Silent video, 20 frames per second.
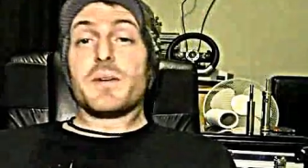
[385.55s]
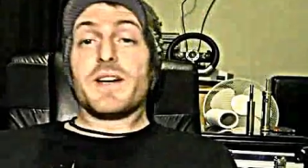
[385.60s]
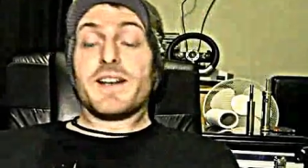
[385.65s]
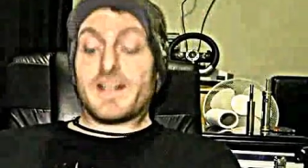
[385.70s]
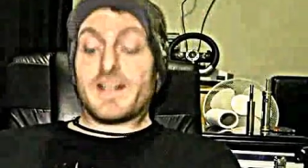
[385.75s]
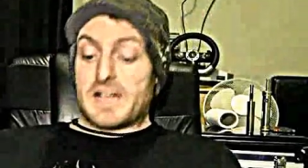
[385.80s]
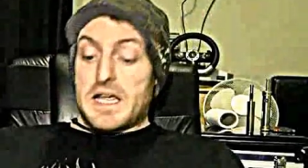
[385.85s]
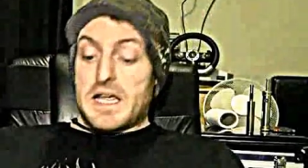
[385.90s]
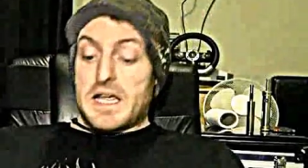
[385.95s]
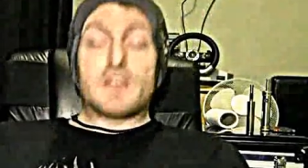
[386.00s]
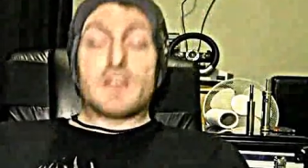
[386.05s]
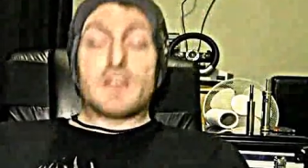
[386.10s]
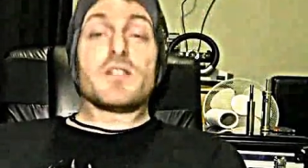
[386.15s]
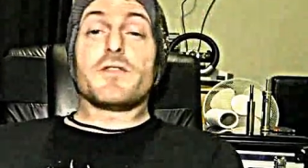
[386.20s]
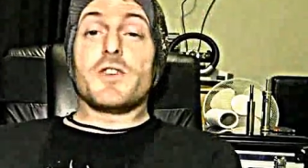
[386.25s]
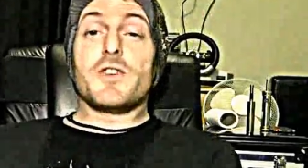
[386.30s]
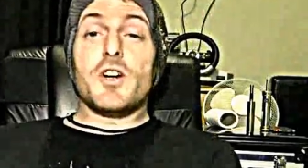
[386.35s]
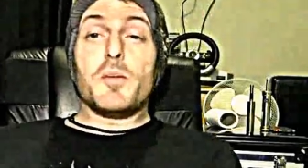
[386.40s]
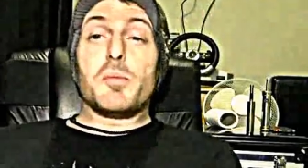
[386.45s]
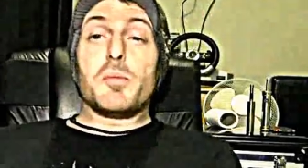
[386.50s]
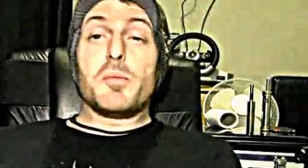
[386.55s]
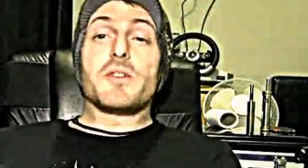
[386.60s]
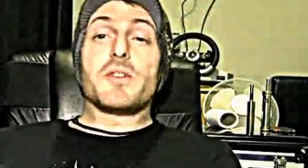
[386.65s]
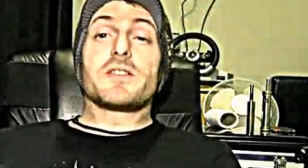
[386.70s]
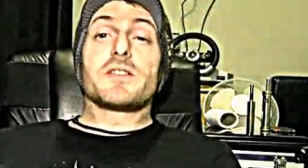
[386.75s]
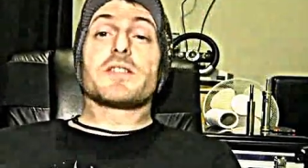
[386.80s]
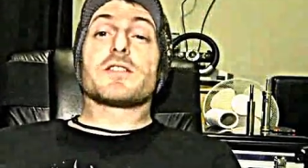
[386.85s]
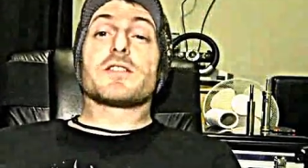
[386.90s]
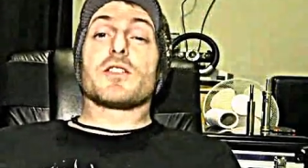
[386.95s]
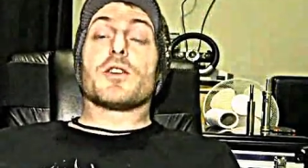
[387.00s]
Anyway, I just
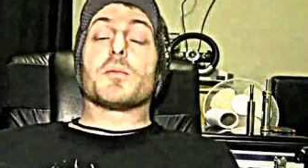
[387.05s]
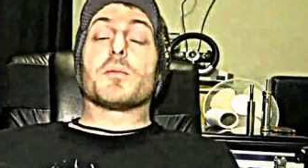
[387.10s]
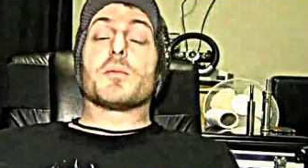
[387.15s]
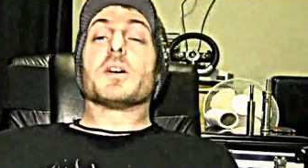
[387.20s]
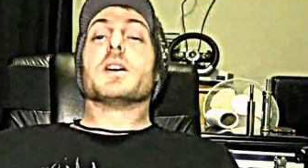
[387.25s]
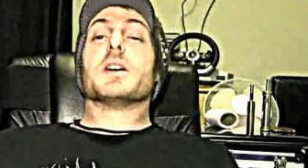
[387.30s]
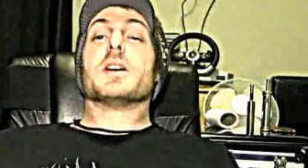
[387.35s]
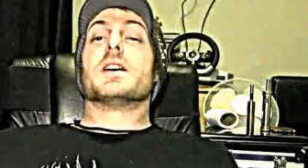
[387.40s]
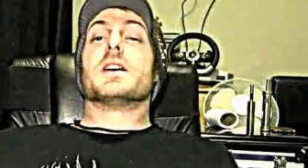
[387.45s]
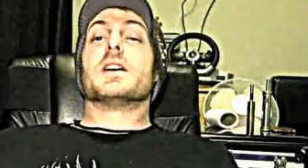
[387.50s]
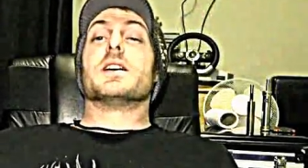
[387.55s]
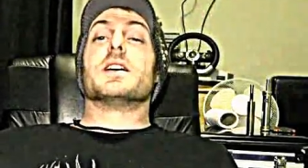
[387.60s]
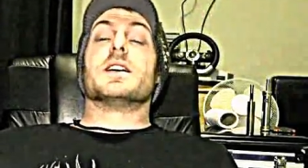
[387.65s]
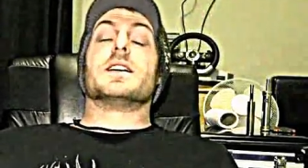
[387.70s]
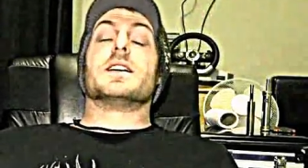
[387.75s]
thought I'd post this up,